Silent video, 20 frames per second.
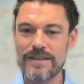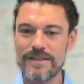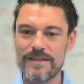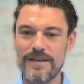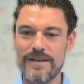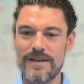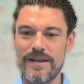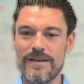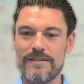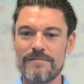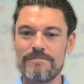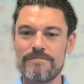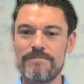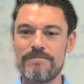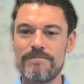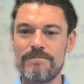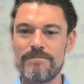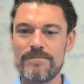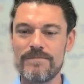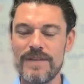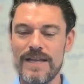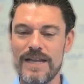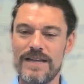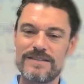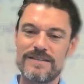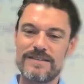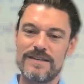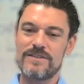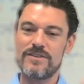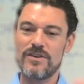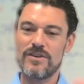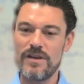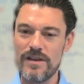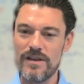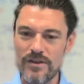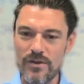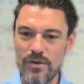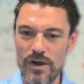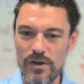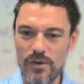I guess that's a
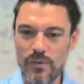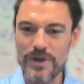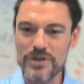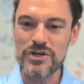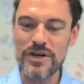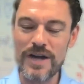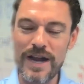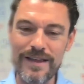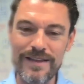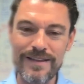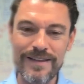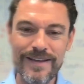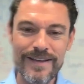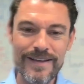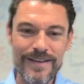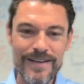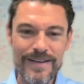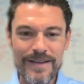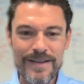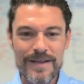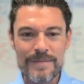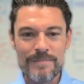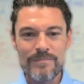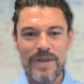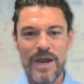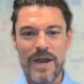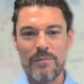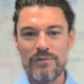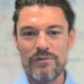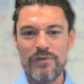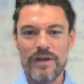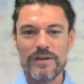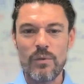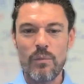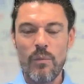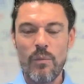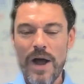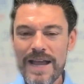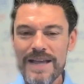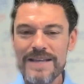question I reflect on.
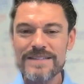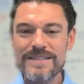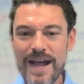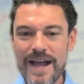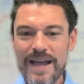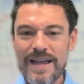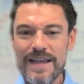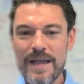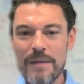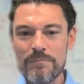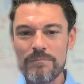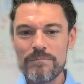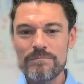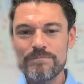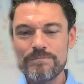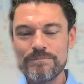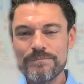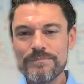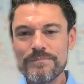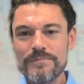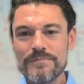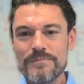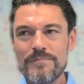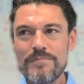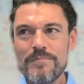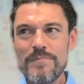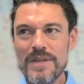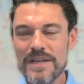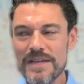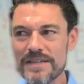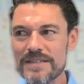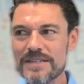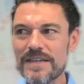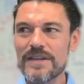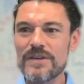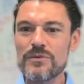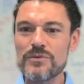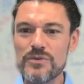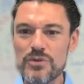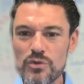Why is IAM
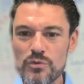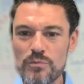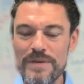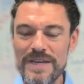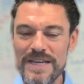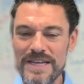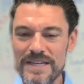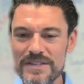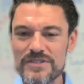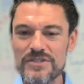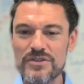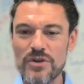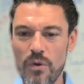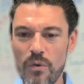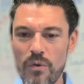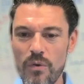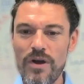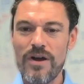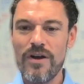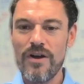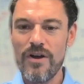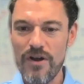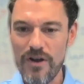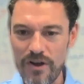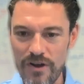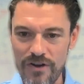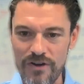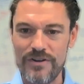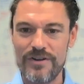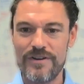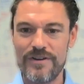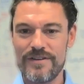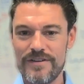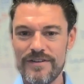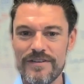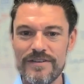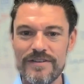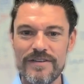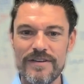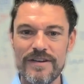continue to be so hard,
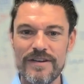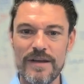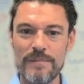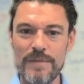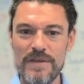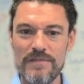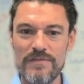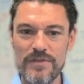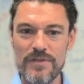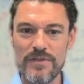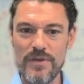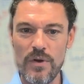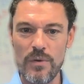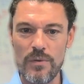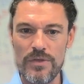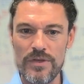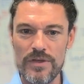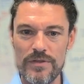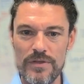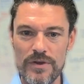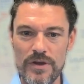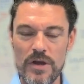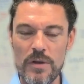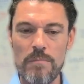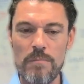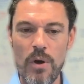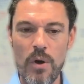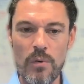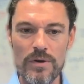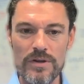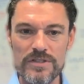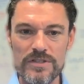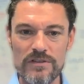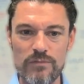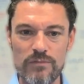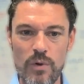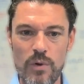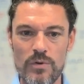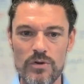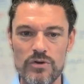even though the components of
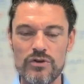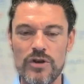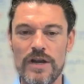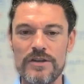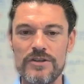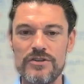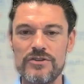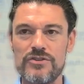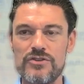what we're trying to do